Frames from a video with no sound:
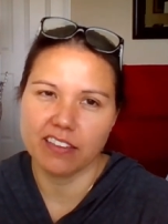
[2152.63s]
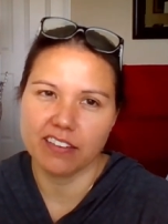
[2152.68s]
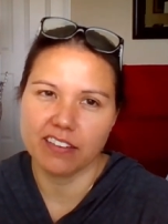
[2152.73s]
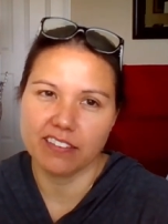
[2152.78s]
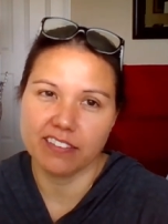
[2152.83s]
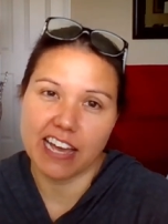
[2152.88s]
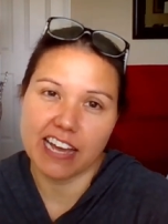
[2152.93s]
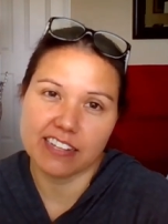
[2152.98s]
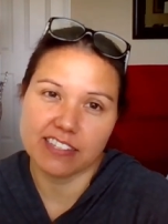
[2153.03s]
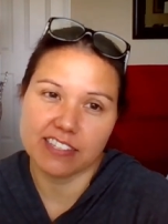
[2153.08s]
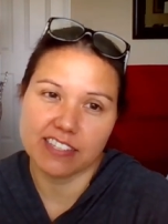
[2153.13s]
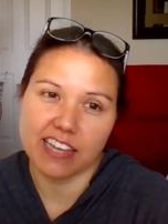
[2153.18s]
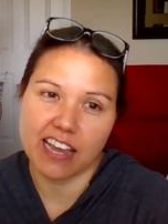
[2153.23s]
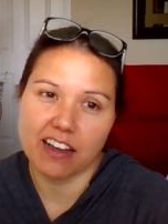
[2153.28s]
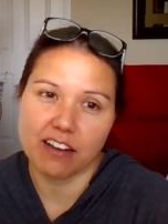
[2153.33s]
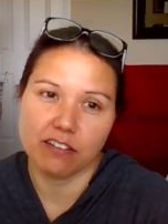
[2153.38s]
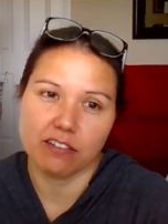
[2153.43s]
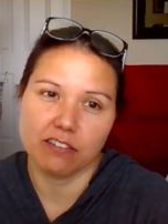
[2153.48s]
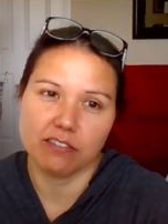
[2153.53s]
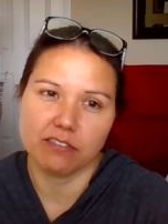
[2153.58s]
that's
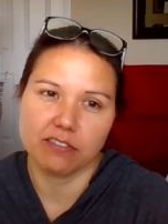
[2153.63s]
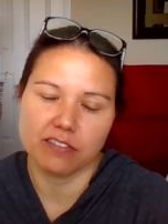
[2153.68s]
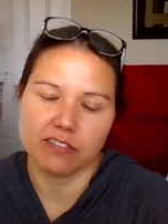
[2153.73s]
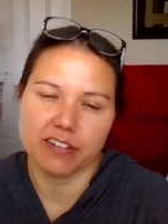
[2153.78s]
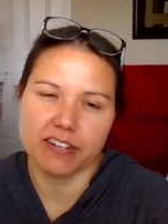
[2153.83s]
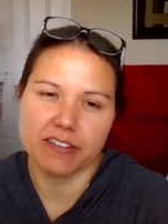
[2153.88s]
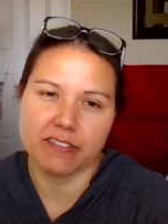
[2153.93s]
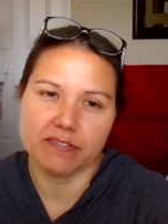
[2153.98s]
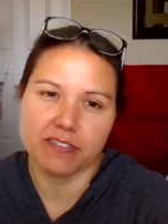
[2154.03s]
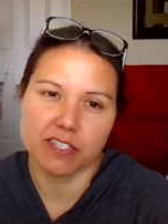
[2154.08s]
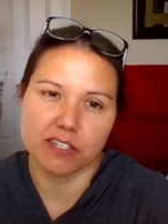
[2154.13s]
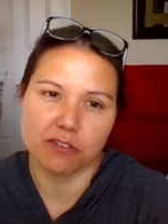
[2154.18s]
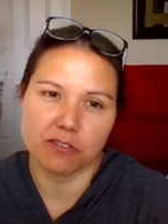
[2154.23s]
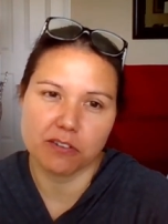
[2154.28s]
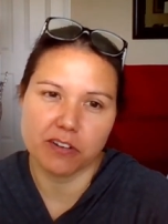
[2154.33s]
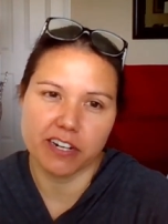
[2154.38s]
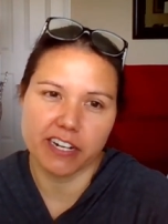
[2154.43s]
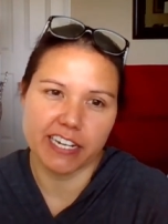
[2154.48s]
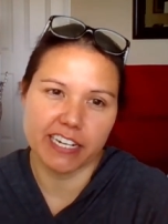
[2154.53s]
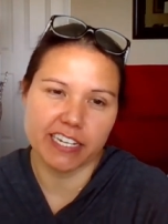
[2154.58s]
how Reeve's
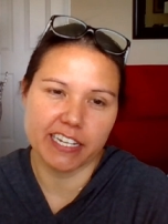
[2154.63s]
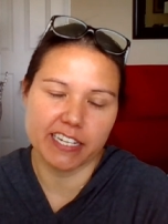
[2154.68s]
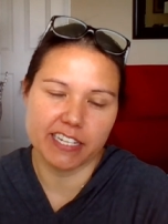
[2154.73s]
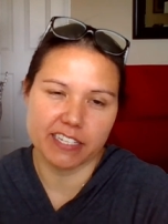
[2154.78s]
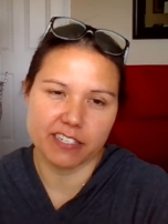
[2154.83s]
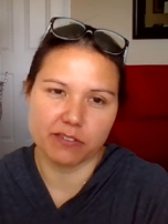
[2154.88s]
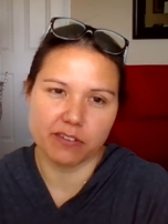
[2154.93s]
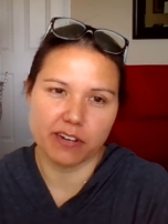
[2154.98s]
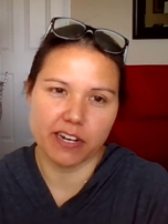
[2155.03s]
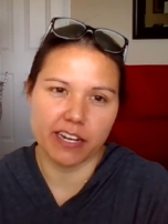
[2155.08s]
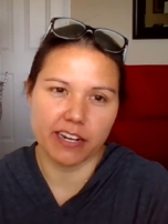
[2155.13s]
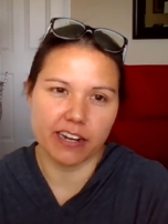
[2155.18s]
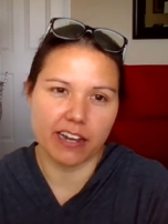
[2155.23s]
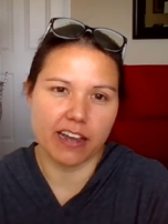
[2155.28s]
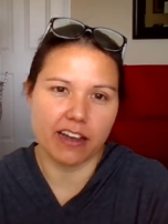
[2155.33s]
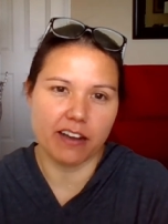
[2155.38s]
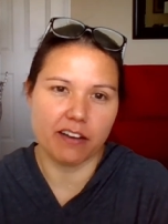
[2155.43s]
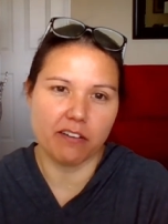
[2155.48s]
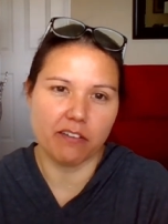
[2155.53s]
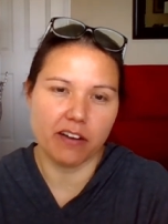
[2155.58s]
story is right
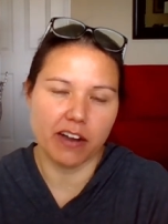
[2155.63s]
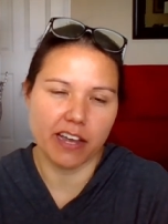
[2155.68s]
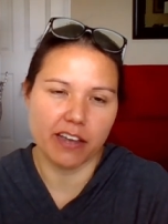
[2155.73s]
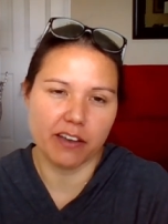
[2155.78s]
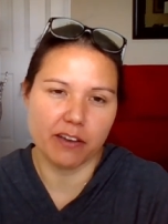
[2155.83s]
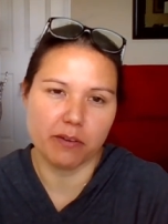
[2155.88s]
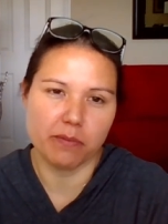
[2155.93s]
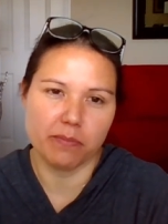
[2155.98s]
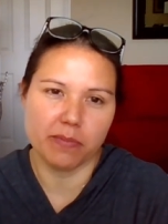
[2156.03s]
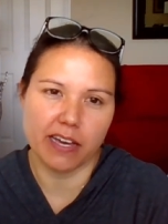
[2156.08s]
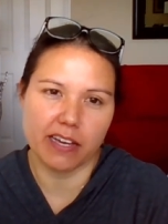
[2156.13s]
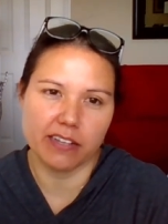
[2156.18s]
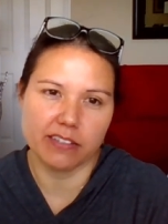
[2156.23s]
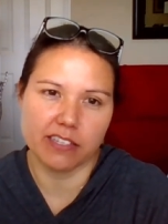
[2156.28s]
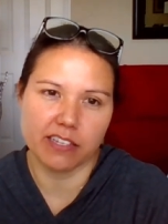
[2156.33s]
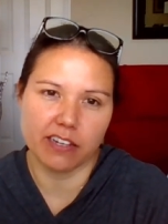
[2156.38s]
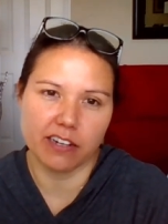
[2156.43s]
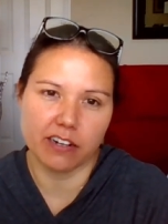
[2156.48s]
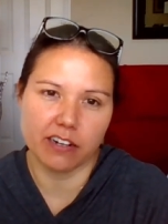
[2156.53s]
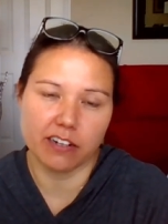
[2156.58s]
now. I hope
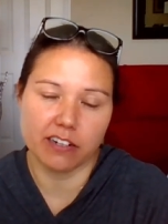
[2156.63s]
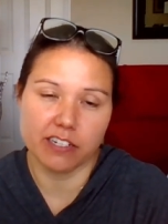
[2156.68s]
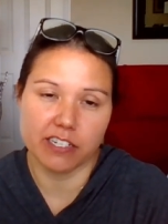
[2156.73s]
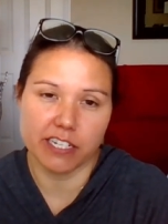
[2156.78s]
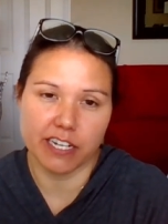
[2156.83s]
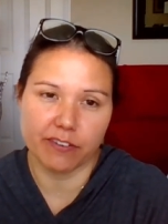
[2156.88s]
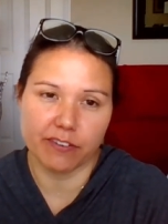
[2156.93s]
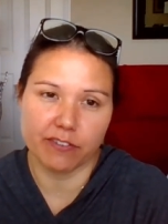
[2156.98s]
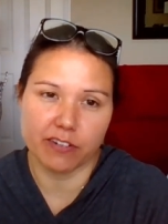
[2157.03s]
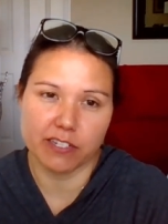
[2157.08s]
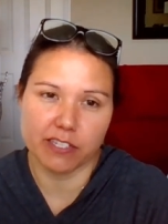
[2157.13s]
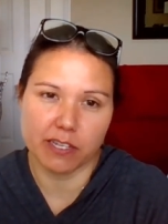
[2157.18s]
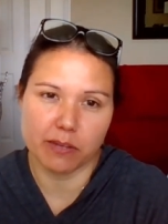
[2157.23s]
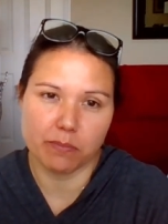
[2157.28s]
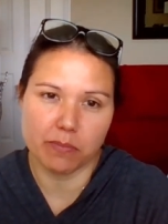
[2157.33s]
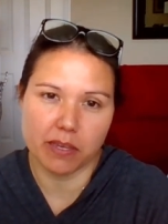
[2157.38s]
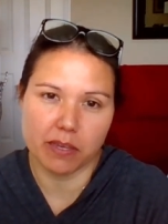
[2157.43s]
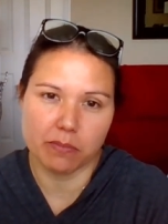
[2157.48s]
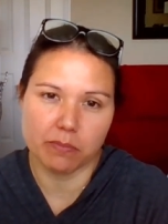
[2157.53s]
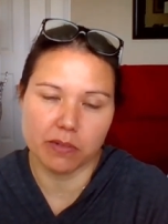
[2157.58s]
that's encouraging for some
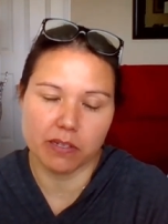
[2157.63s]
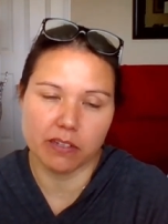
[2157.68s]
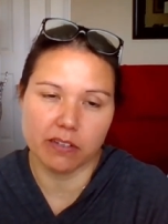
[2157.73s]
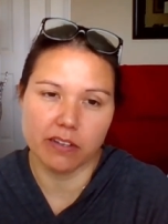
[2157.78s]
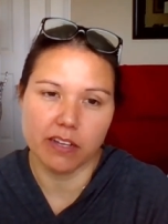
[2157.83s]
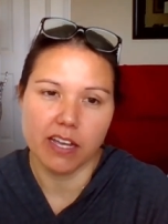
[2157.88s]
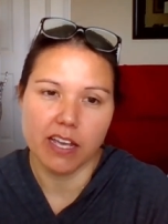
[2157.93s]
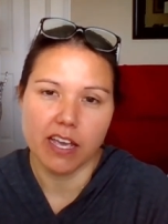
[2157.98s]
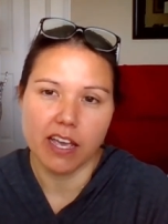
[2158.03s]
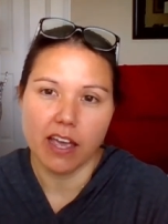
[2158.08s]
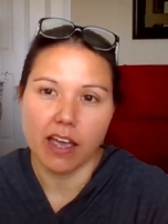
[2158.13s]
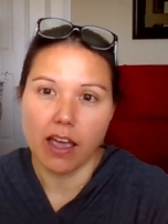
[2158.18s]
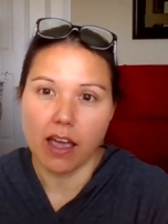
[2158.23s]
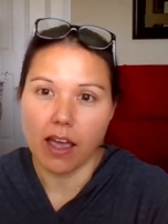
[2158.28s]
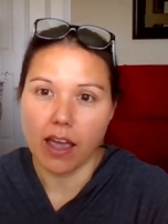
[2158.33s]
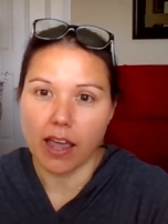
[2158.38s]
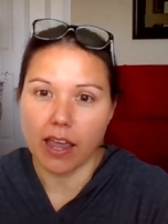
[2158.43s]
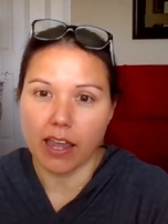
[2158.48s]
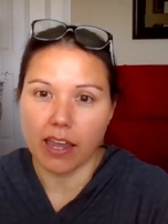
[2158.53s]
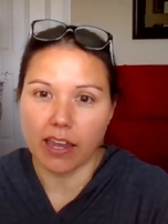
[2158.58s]
people.
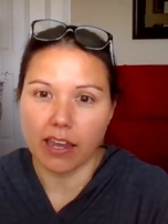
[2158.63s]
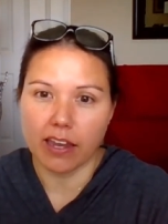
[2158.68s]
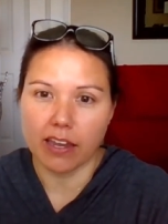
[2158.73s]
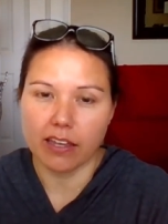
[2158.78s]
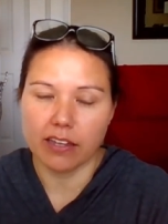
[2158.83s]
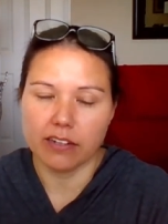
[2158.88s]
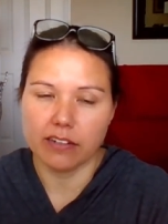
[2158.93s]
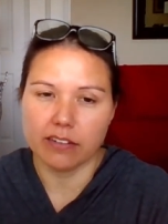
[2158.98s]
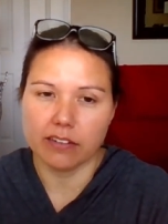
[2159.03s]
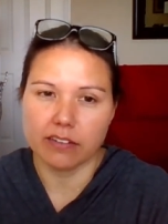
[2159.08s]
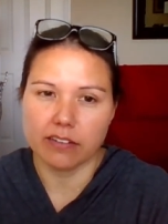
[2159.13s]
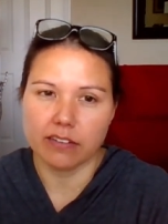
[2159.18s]
And